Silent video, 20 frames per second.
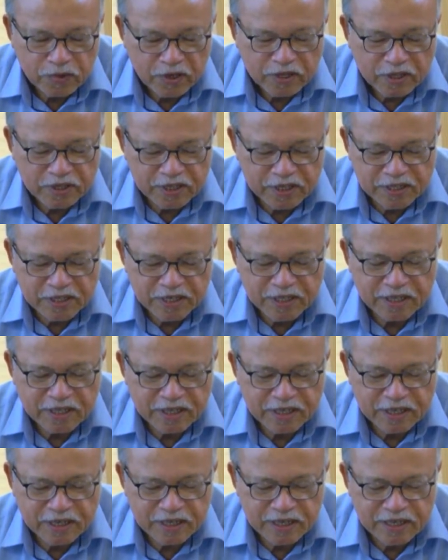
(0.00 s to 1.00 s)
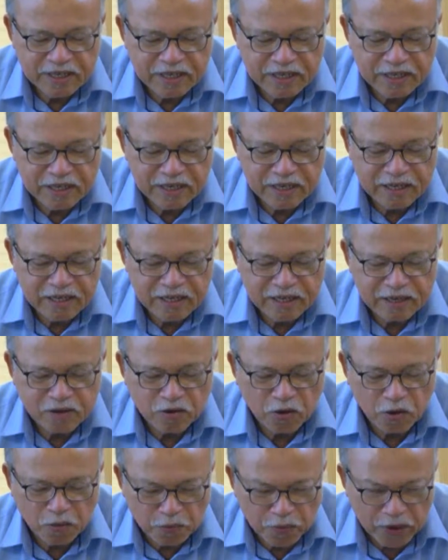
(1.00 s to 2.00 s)
teaching in
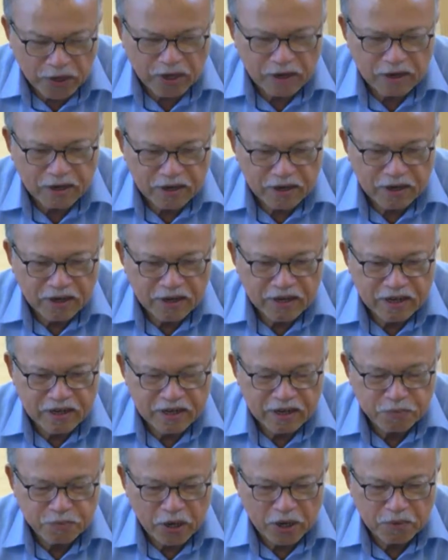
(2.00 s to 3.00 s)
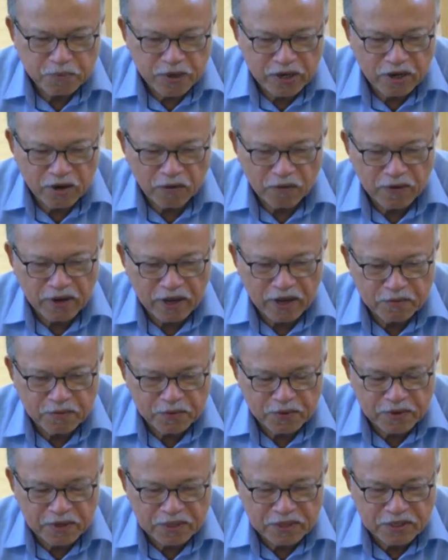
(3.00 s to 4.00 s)
Gombak Department of
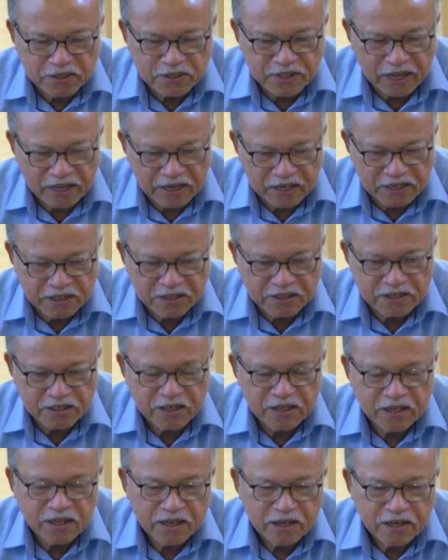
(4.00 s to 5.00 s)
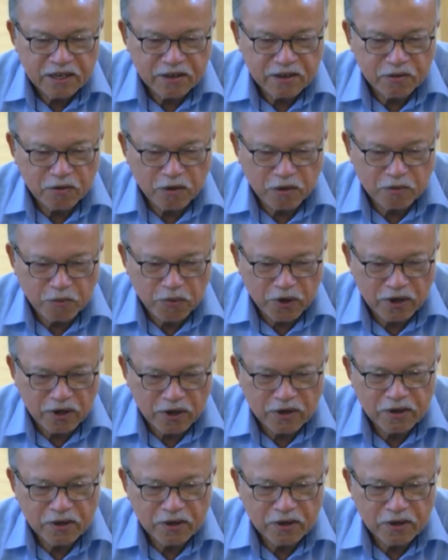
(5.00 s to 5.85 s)
Library Studies in Gombak,